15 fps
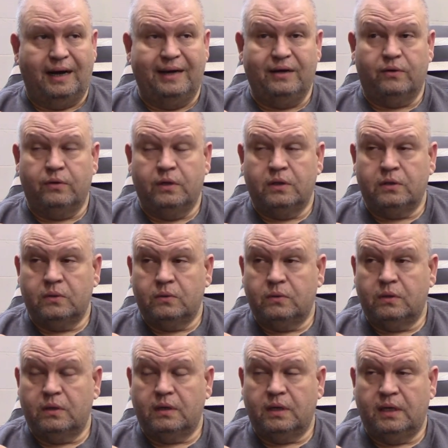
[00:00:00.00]
I don't know.
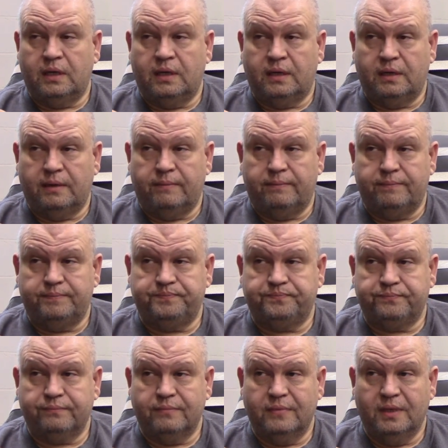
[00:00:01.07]
Um,
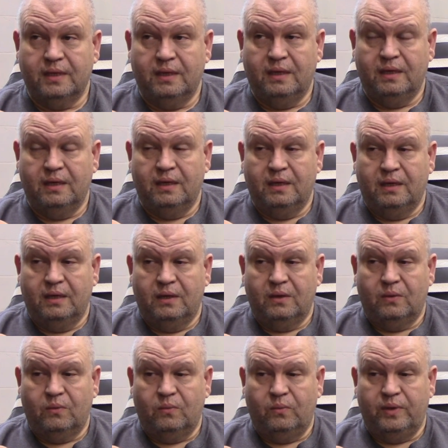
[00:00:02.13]

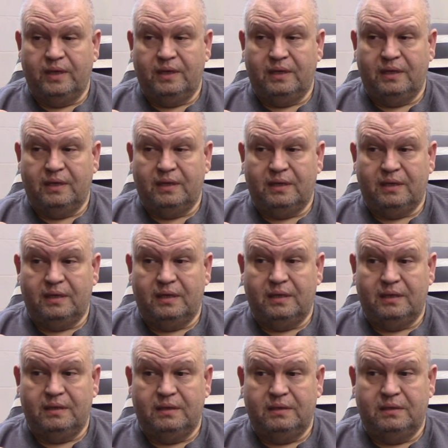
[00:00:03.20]

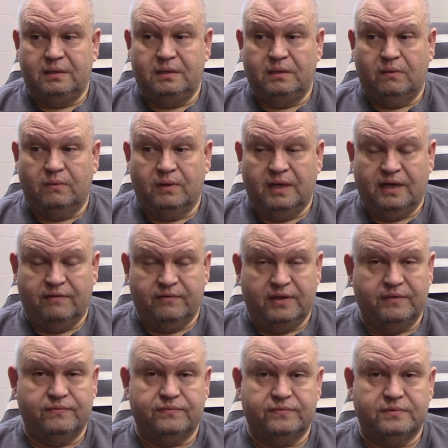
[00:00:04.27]
we don't have
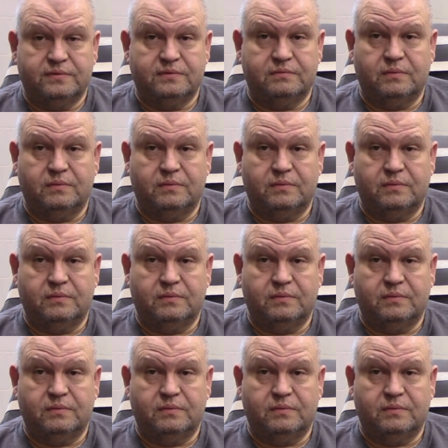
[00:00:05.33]
gifts.